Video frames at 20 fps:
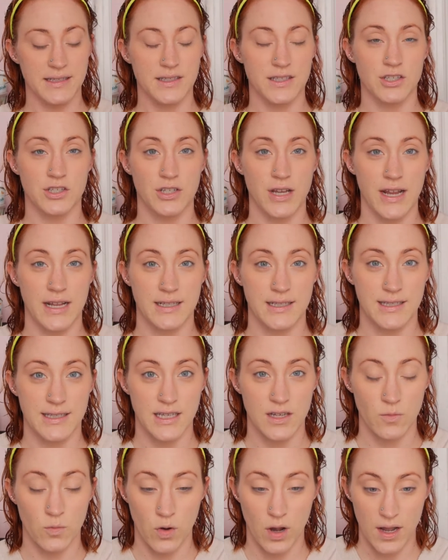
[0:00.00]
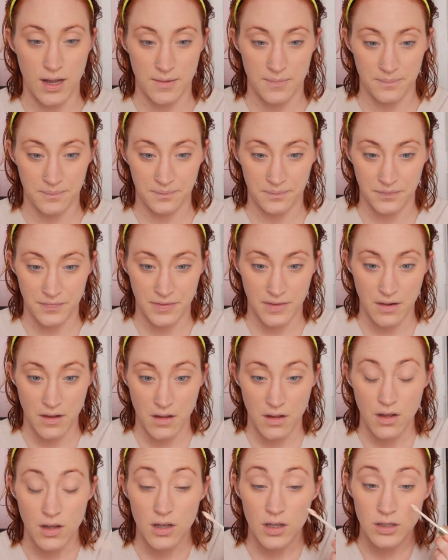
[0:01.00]
is the shade C1.
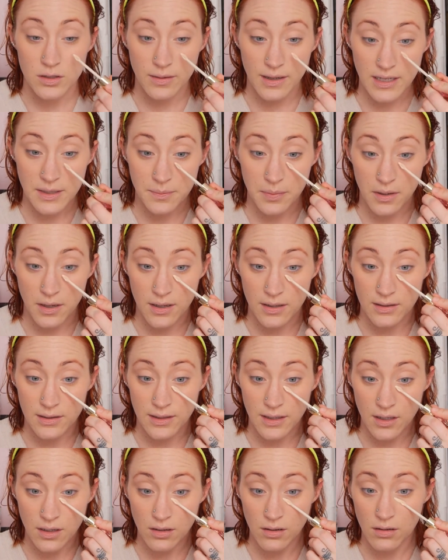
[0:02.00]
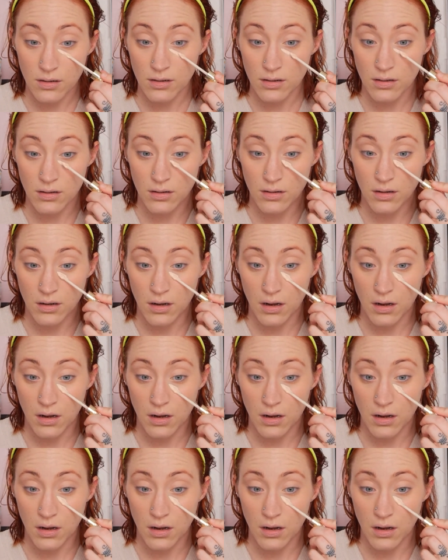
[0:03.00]
So I just put a little